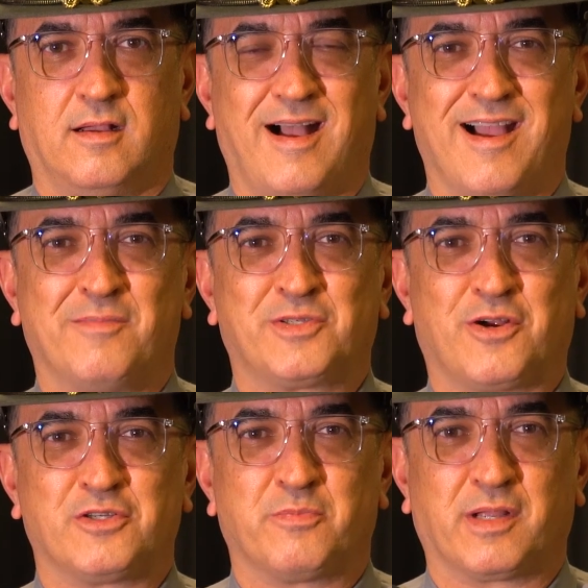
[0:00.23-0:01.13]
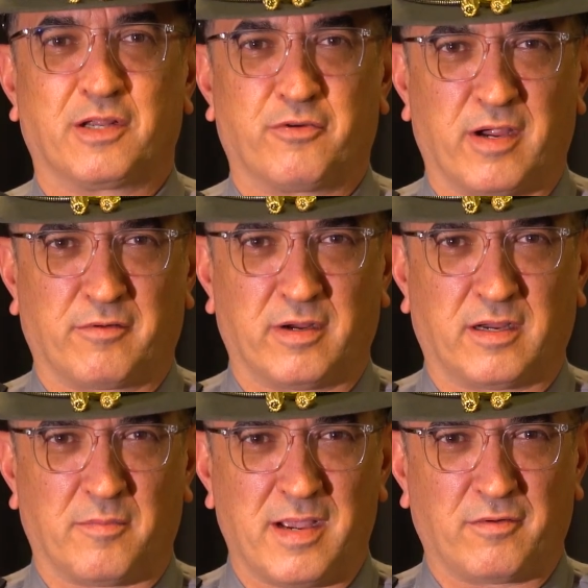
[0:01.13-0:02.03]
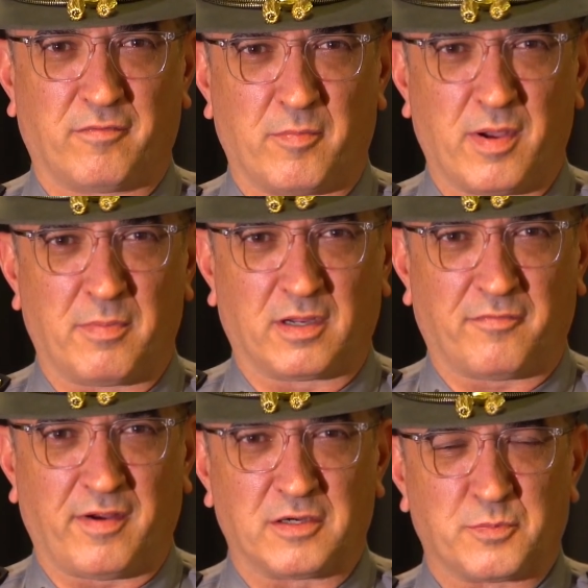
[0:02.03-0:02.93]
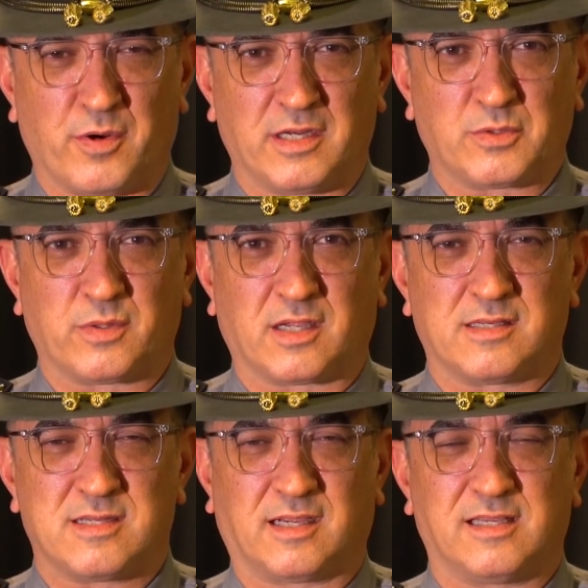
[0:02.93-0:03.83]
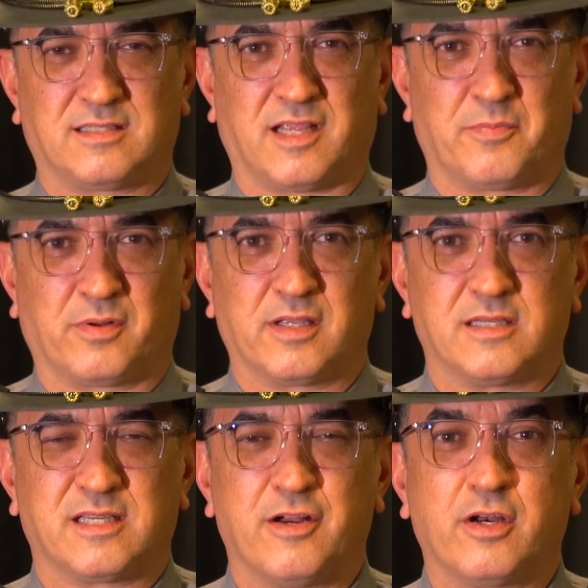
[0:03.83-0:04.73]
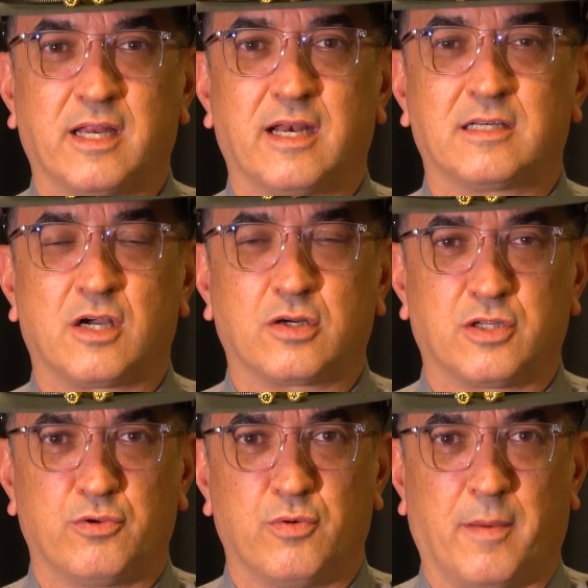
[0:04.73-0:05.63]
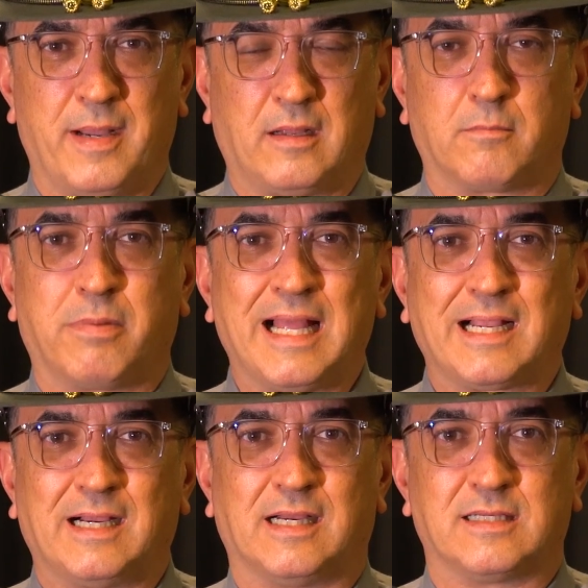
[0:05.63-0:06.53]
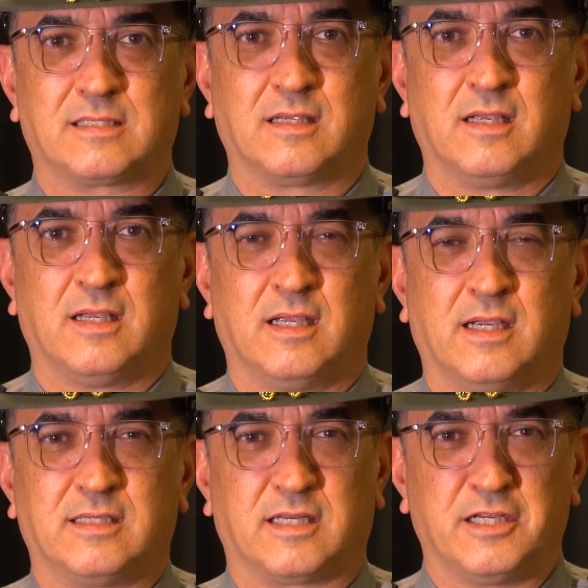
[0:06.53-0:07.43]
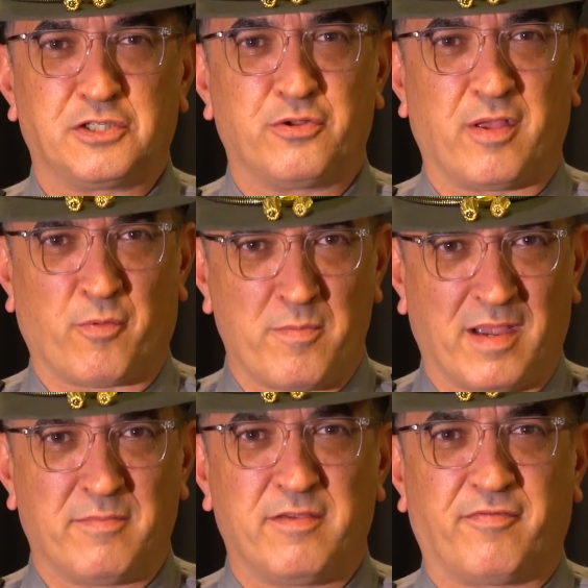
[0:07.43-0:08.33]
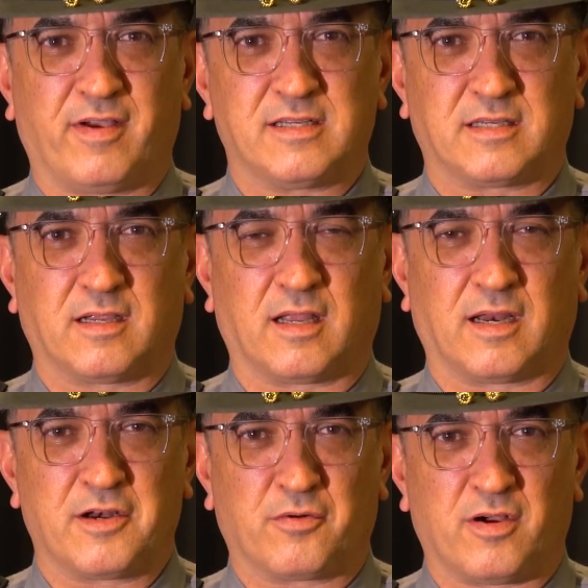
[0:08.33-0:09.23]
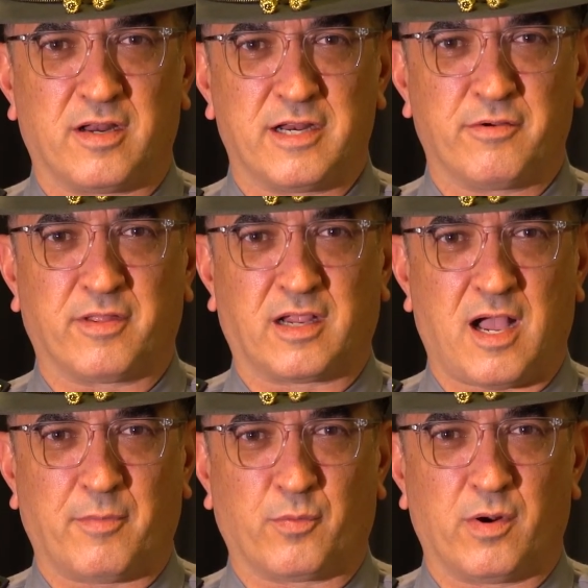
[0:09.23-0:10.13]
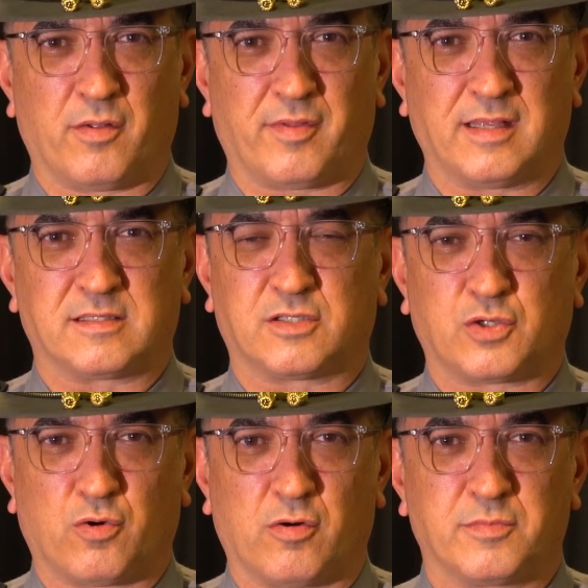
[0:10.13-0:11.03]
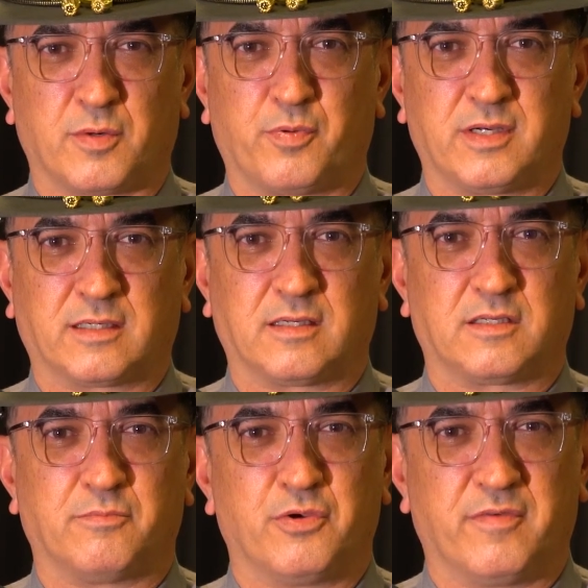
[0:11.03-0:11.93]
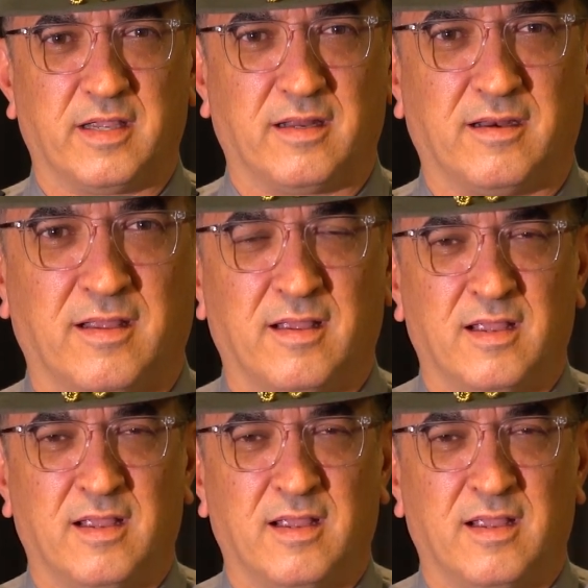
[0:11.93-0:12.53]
Hi, I'm Sergeant Billy Gregory, Commander of the Public Affairs Branch with the Kentucky State Police, here today to talk to you about black ice. It's an issue that we may be facing later on here in the Commonwealth as storms are predicted to move in.